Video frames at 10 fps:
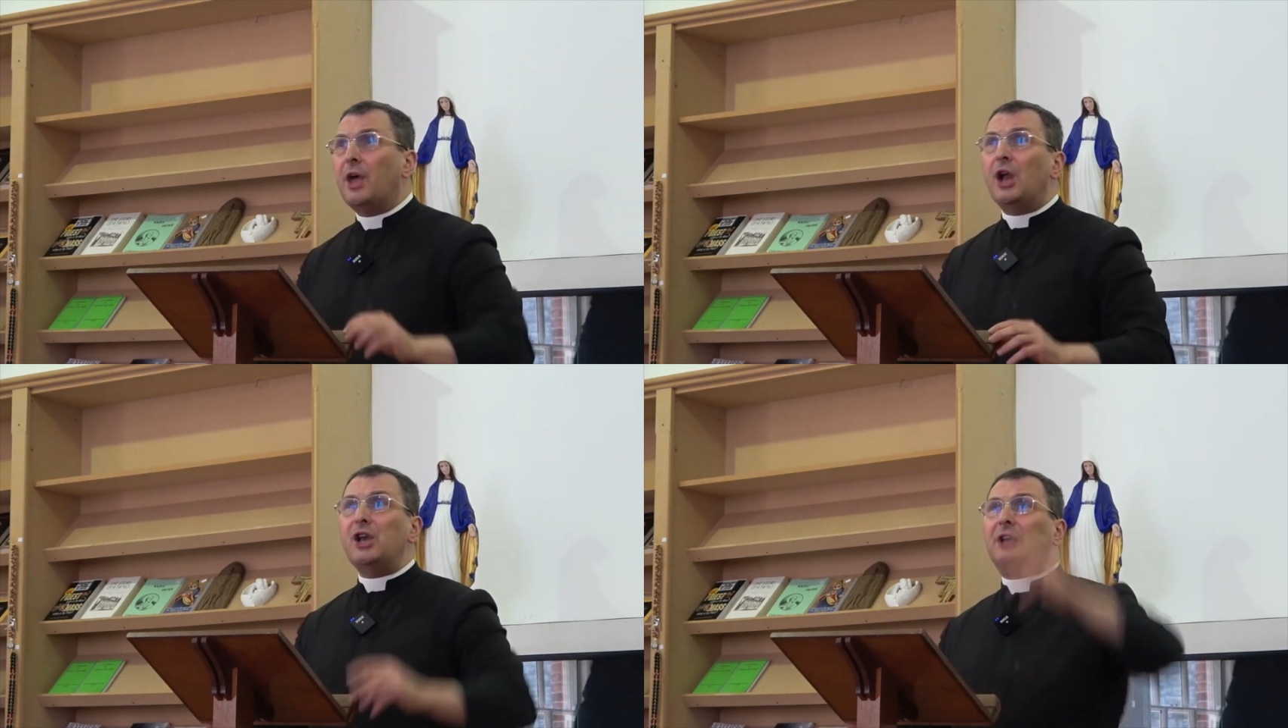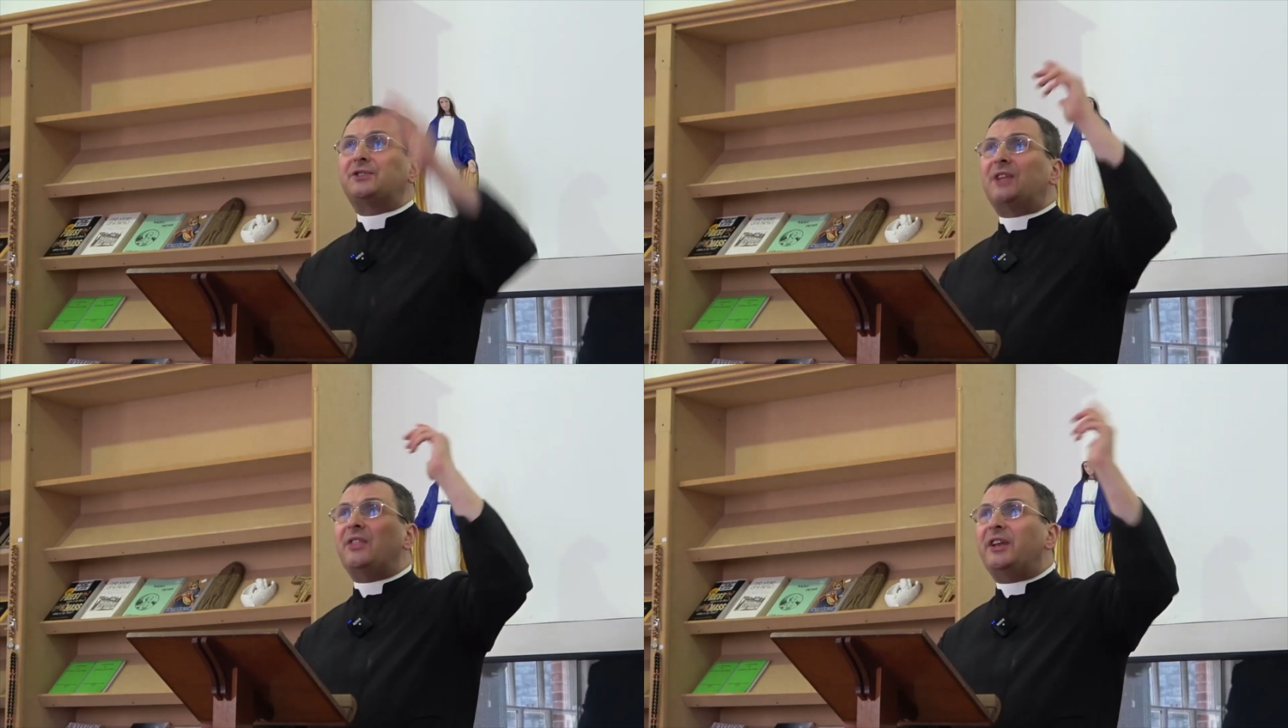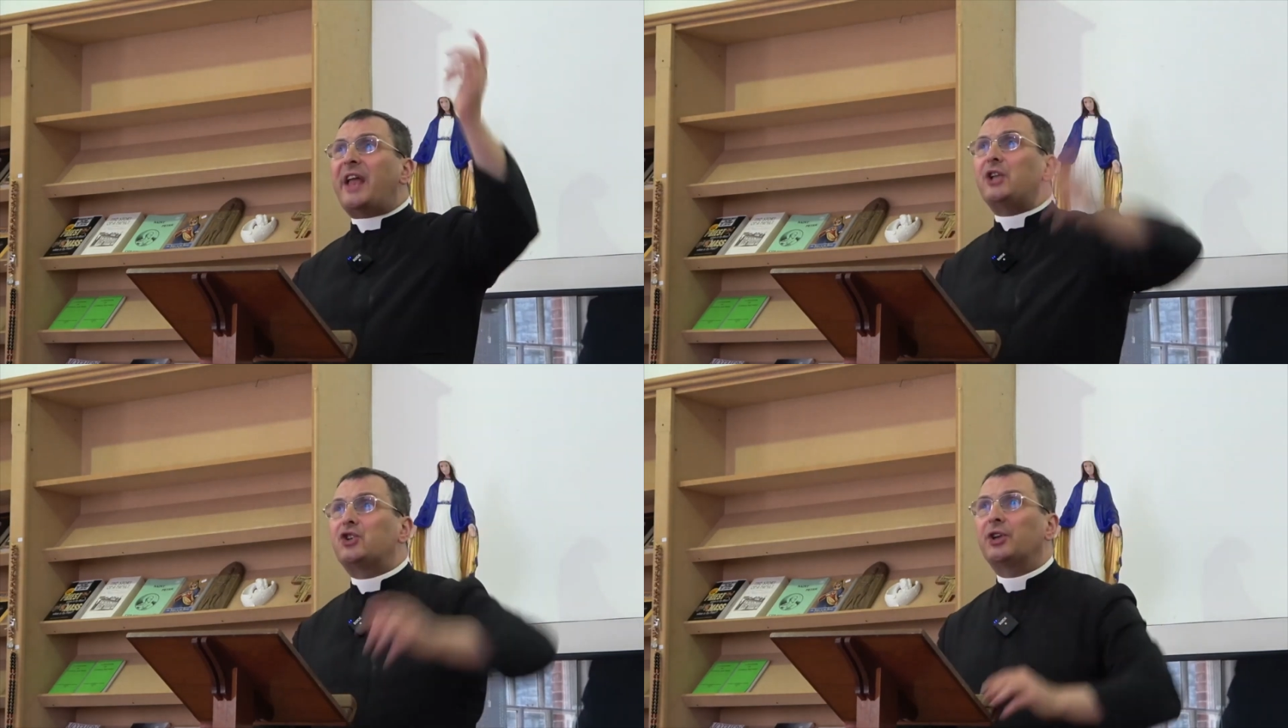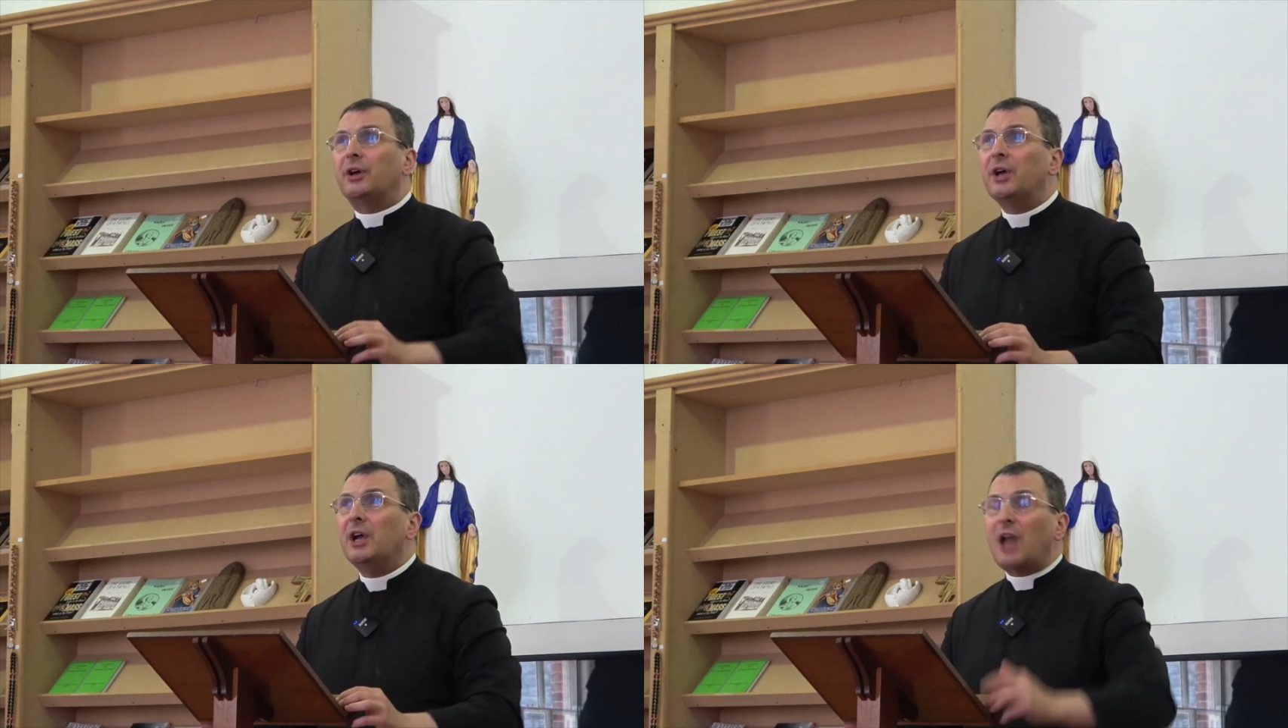lost in the nature,
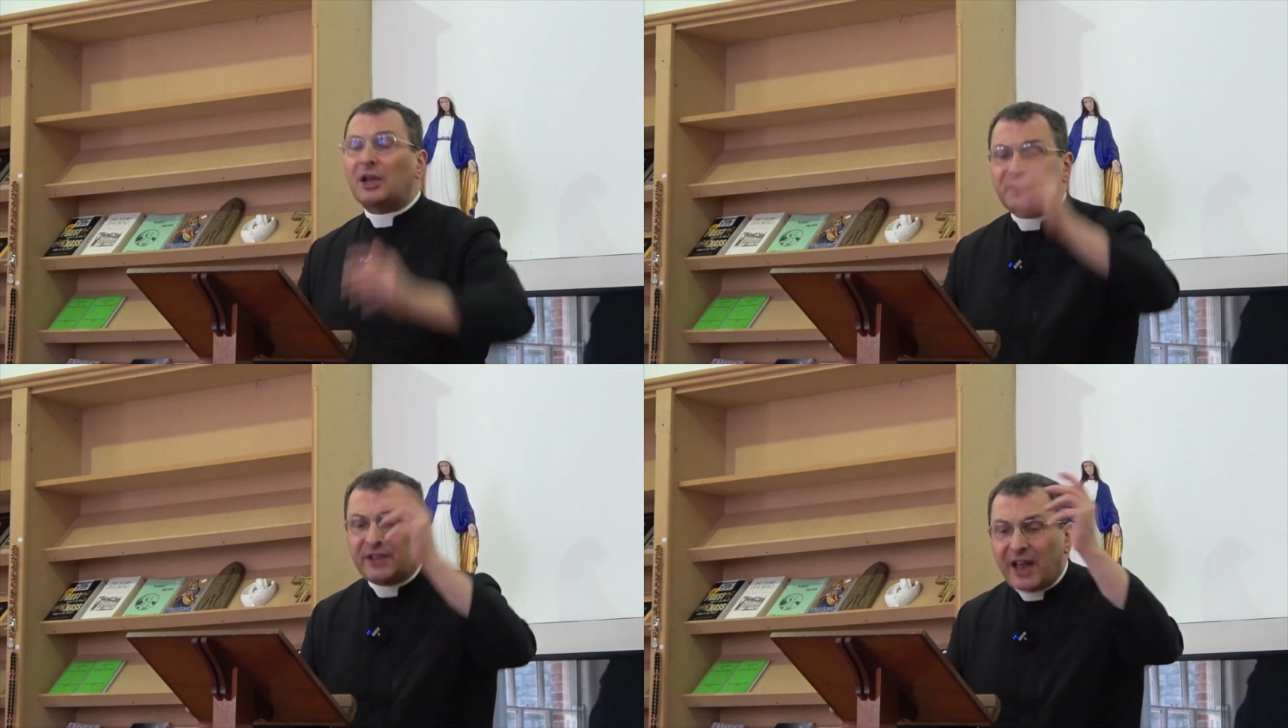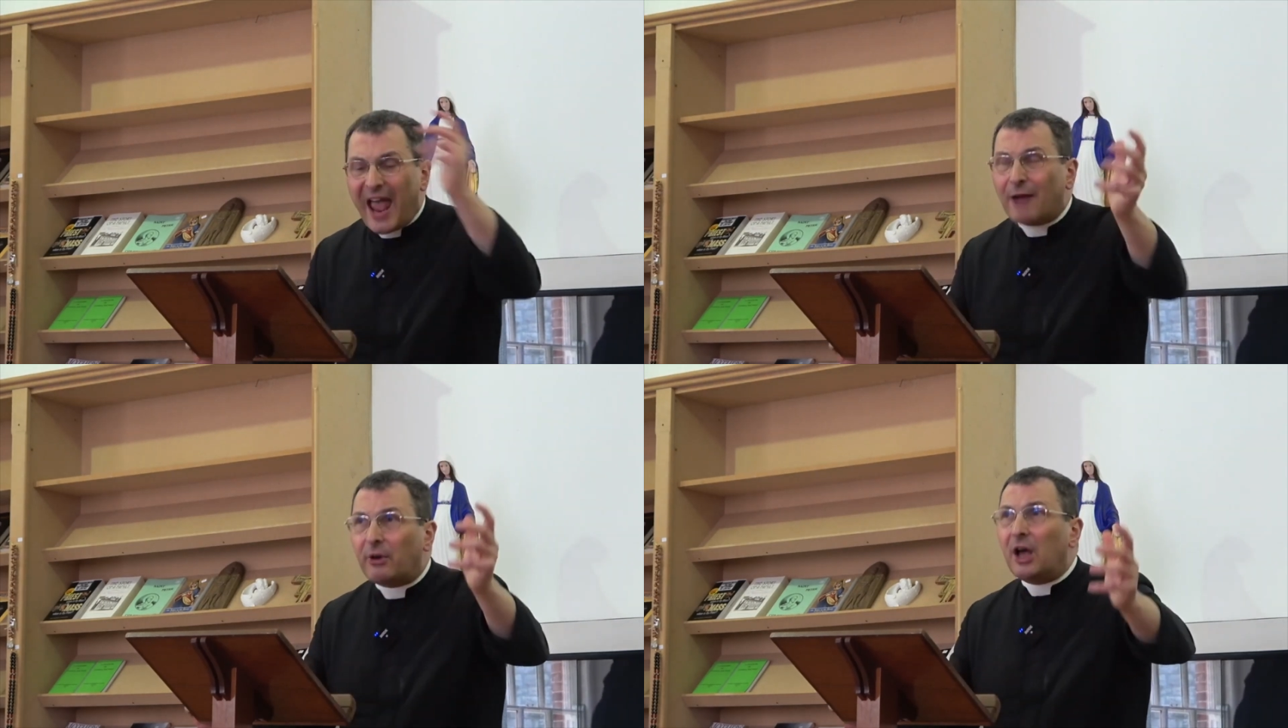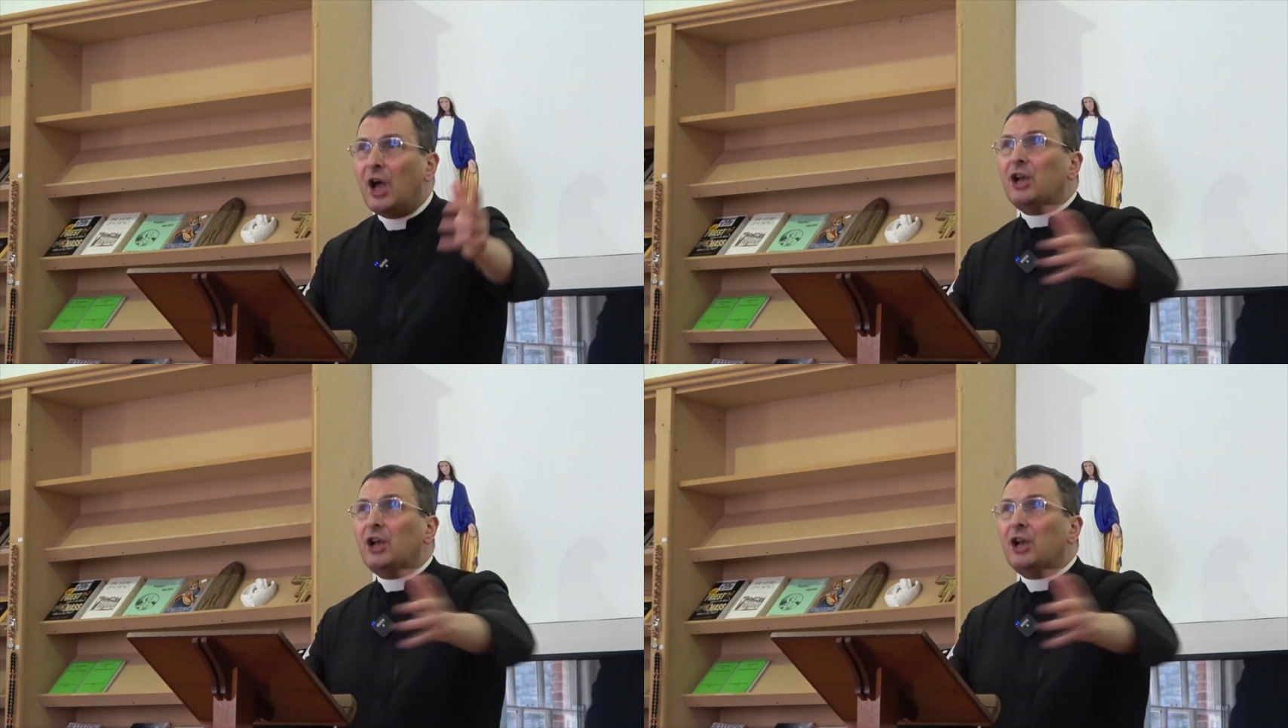lost in error,